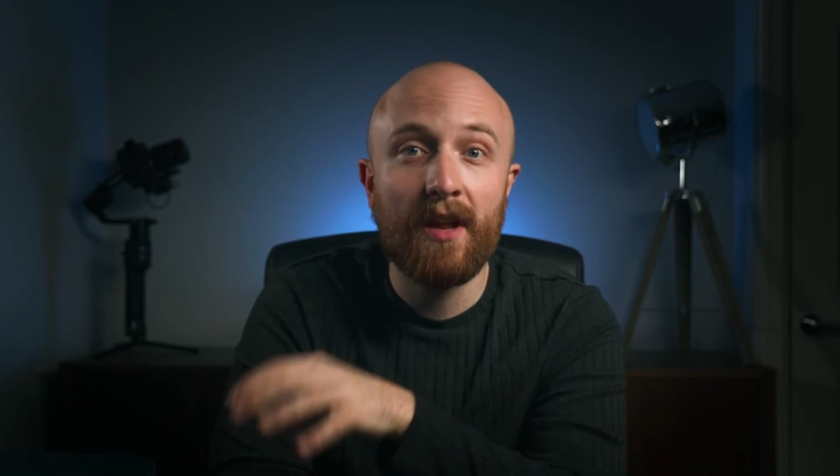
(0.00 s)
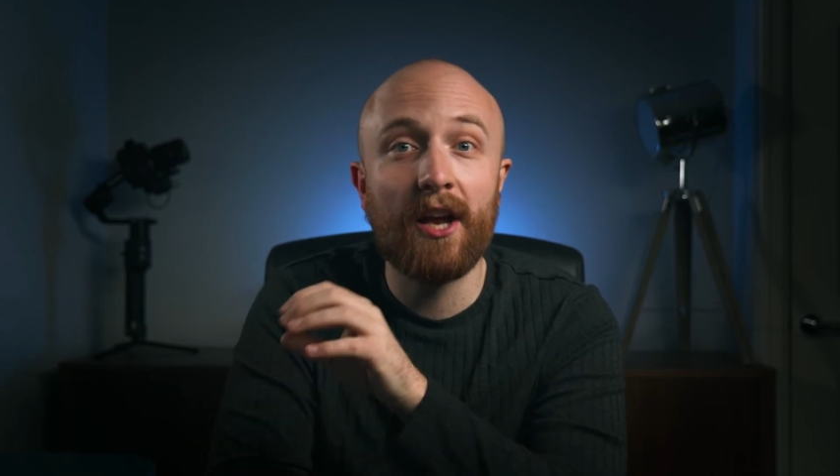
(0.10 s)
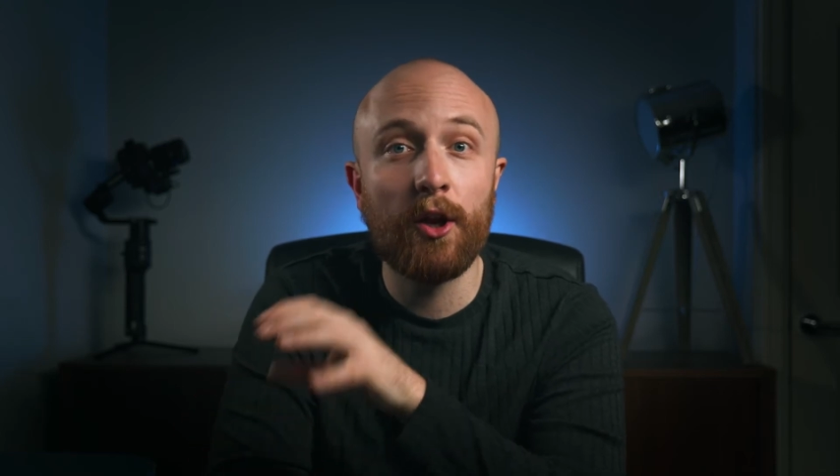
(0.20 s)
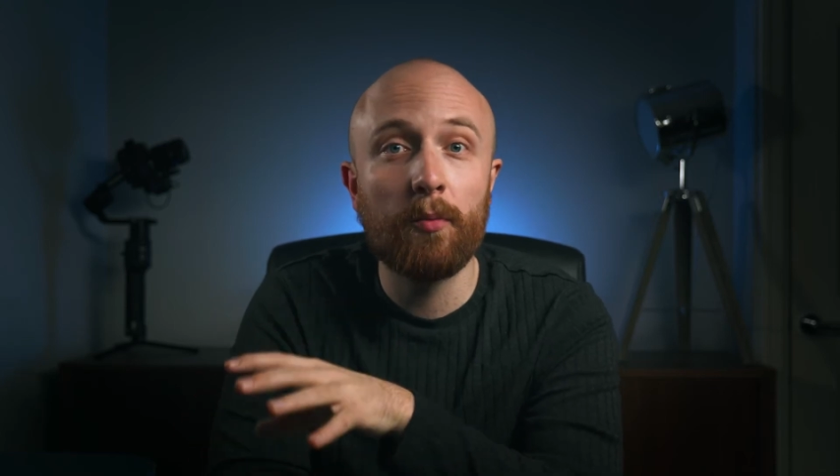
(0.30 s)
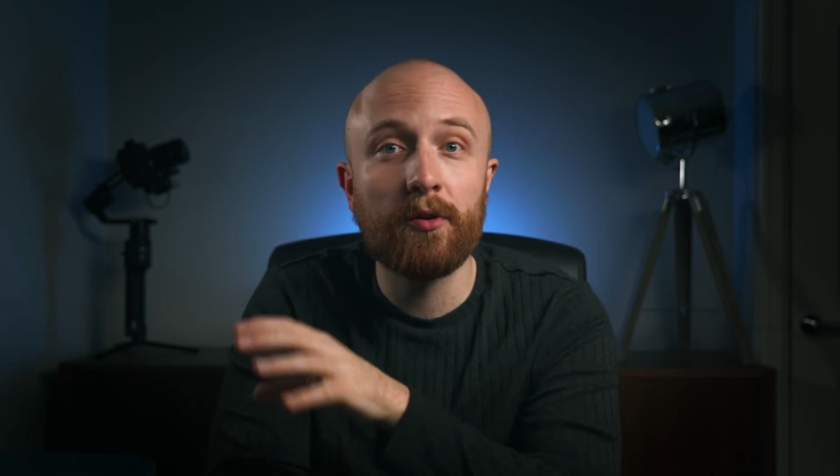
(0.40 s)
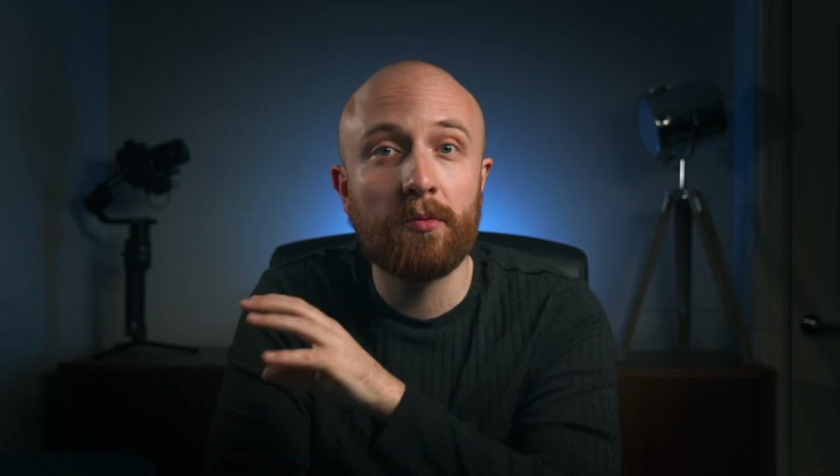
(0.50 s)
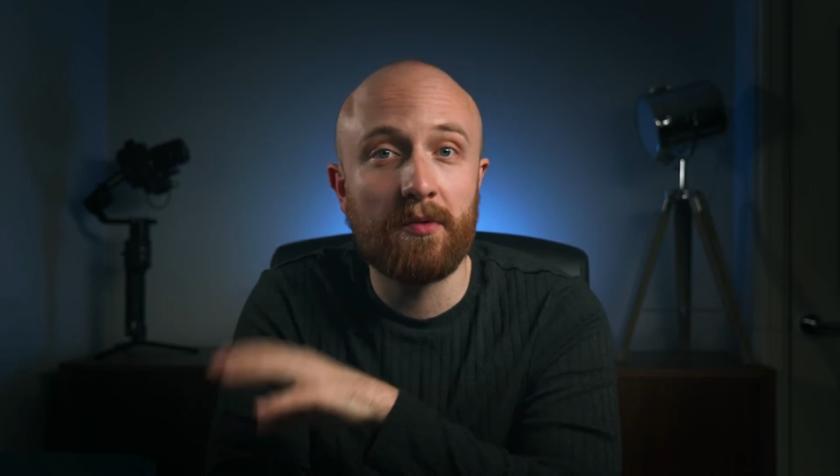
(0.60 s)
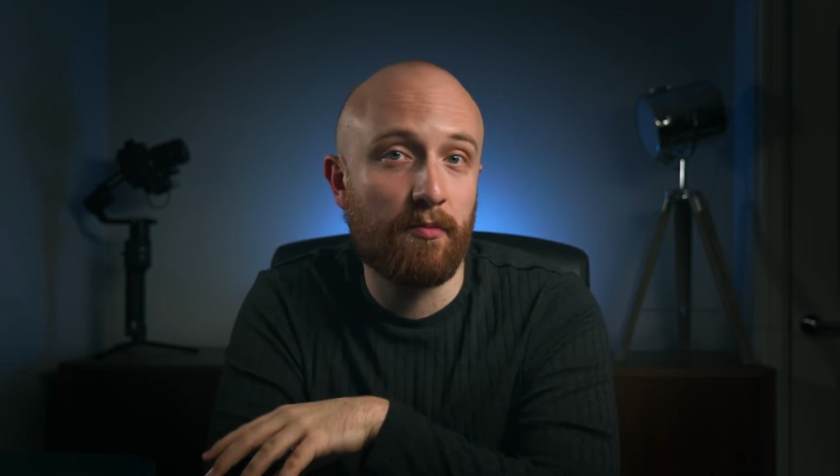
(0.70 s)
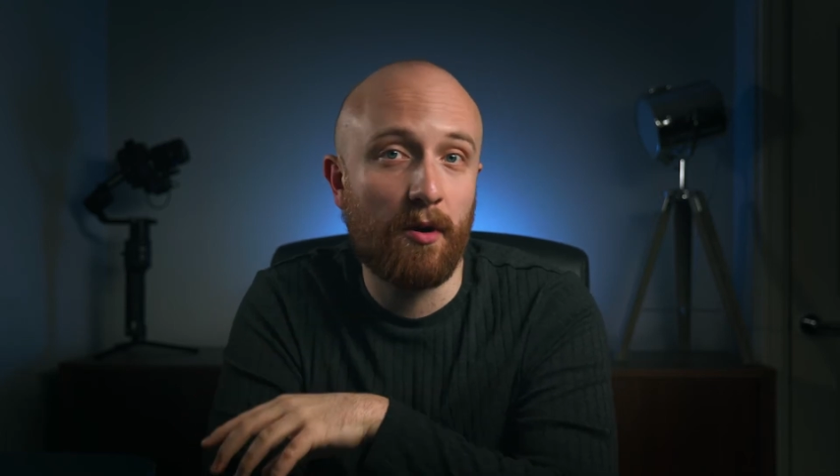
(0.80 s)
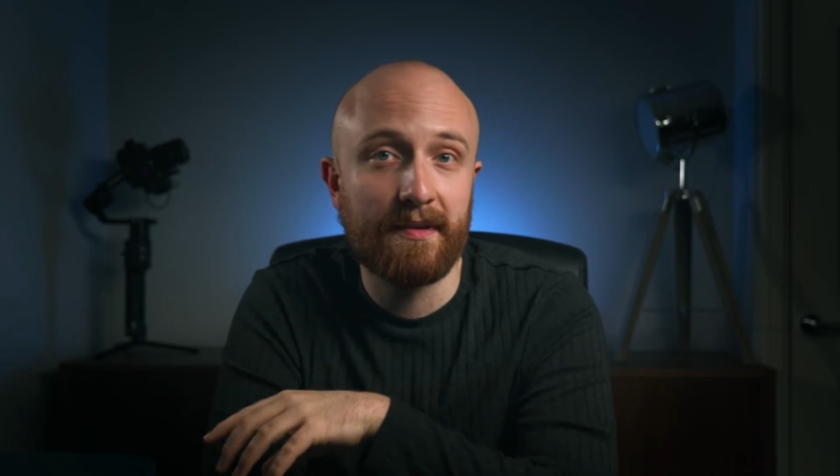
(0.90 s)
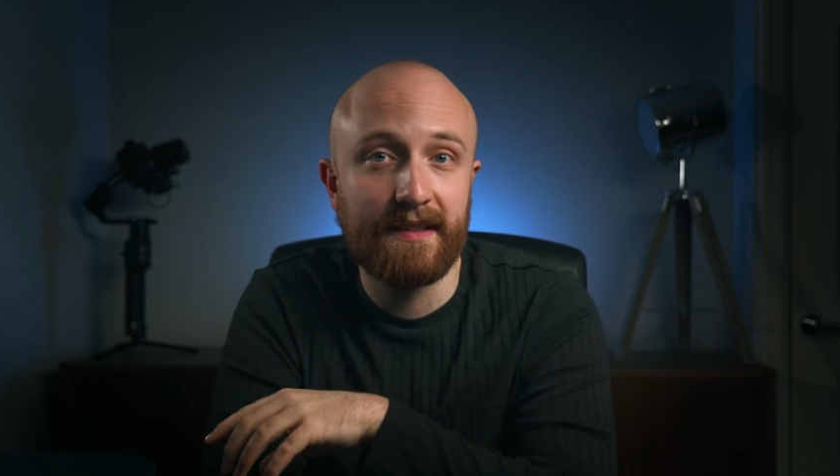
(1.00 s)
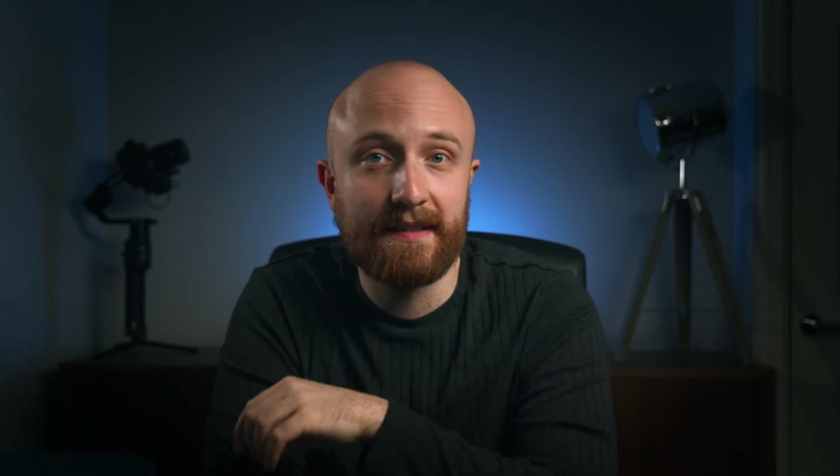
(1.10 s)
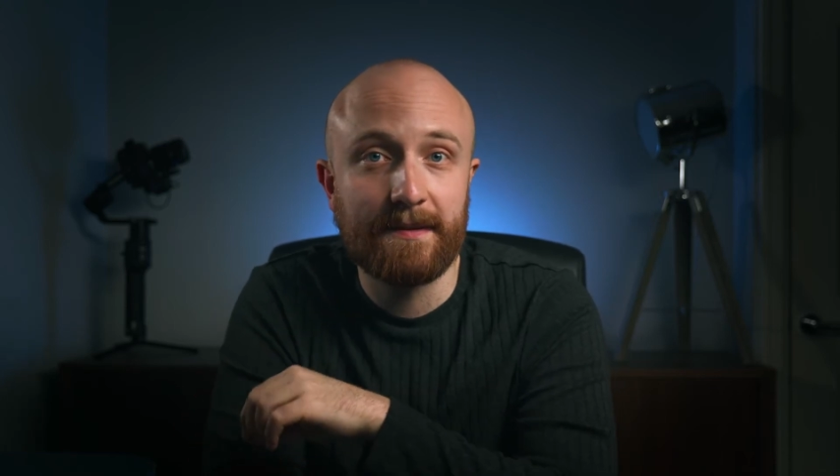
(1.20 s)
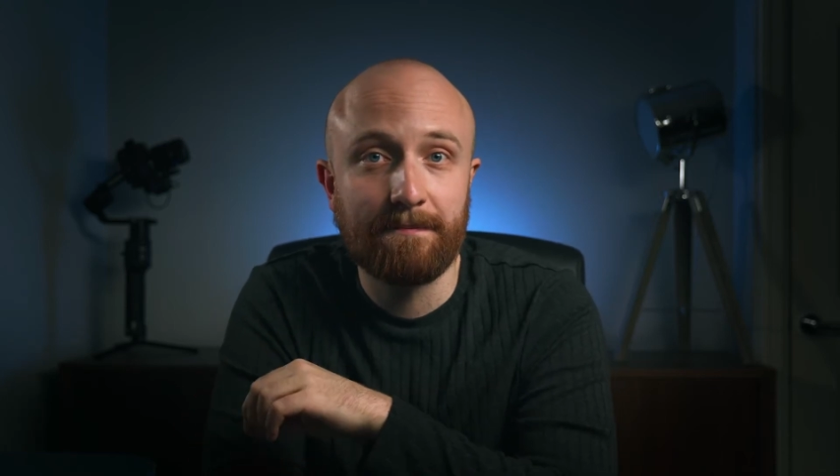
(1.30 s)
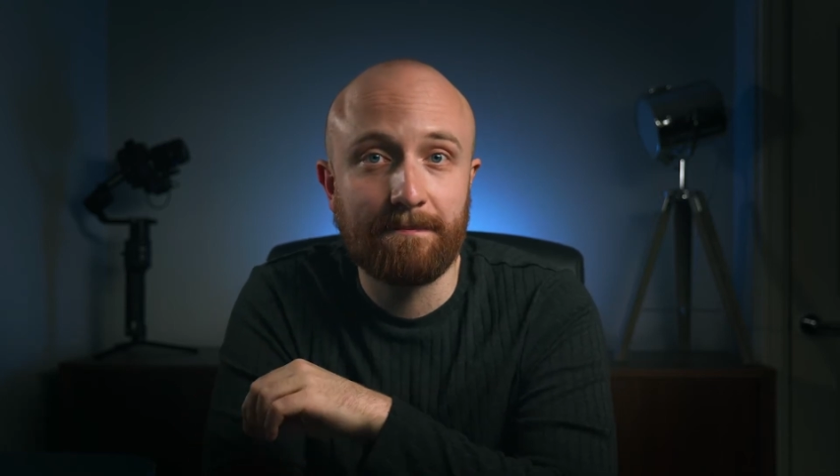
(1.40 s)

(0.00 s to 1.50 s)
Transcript: and open up the properties.